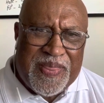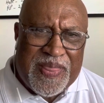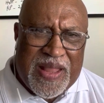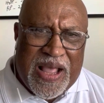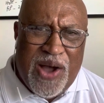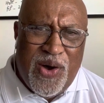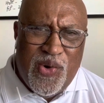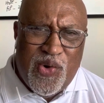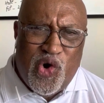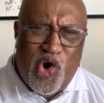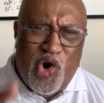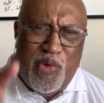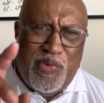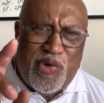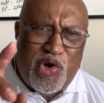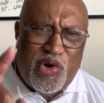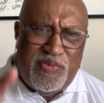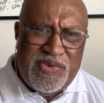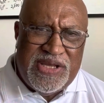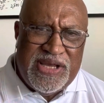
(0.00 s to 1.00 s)
Our common
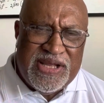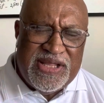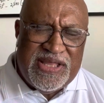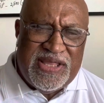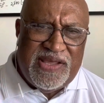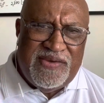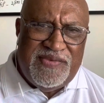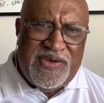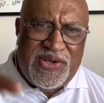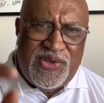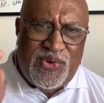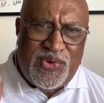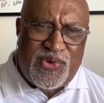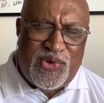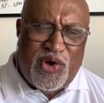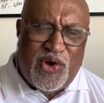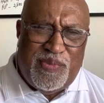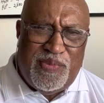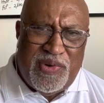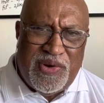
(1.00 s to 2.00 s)
objective is to
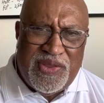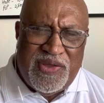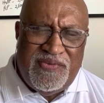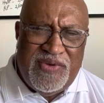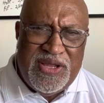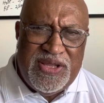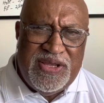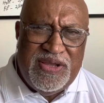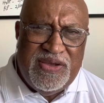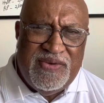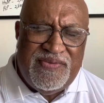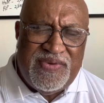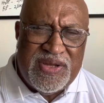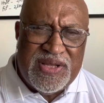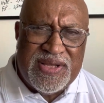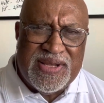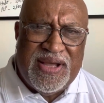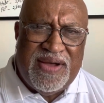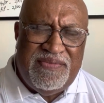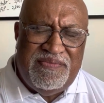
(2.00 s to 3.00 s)
topple the Fiji
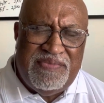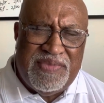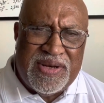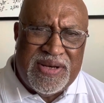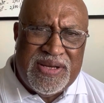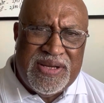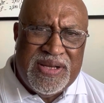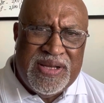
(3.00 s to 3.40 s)
First government.